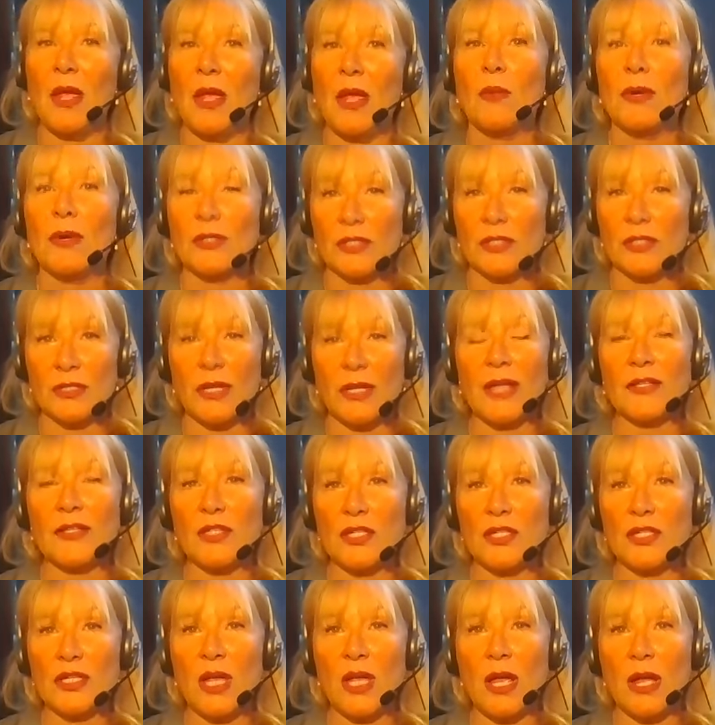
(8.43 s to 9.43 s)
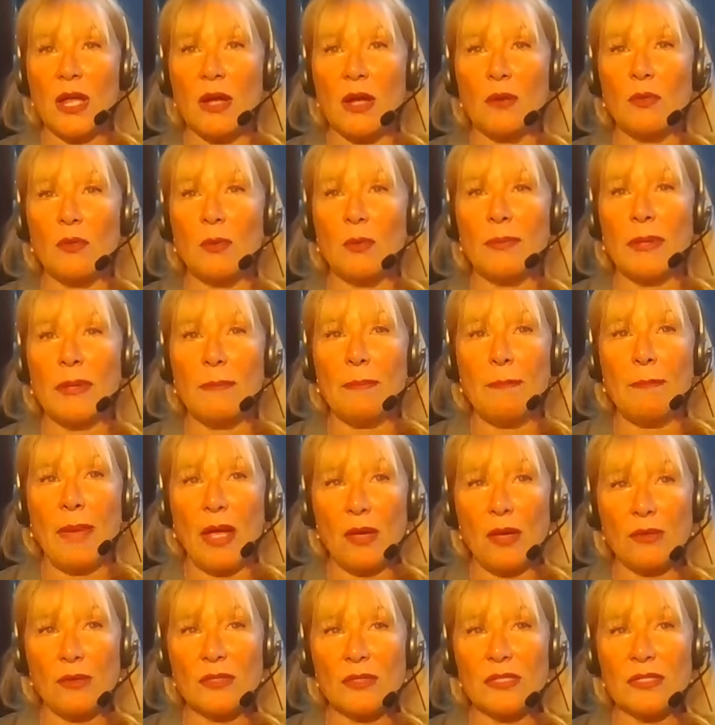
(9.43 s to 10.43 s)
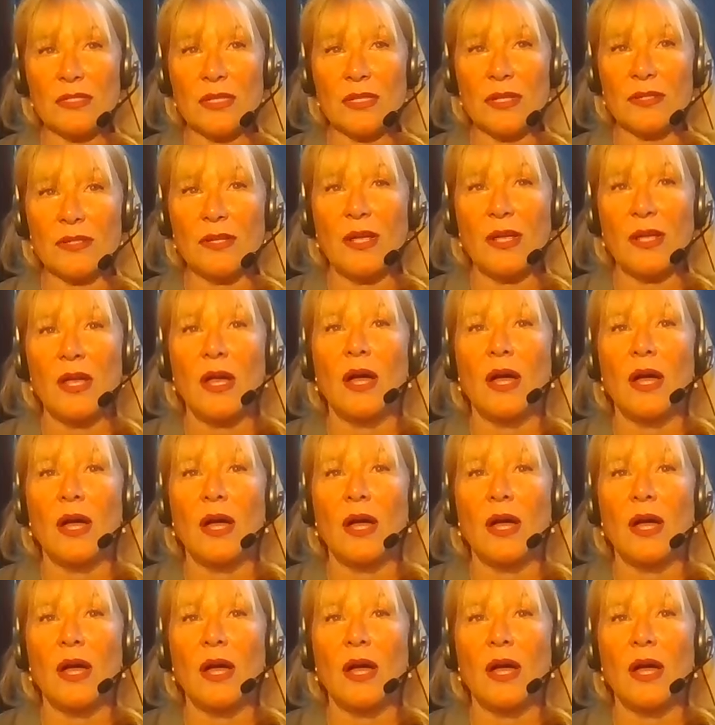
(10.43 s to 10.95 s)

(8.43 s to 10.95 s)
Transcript: where tonight's show will be posted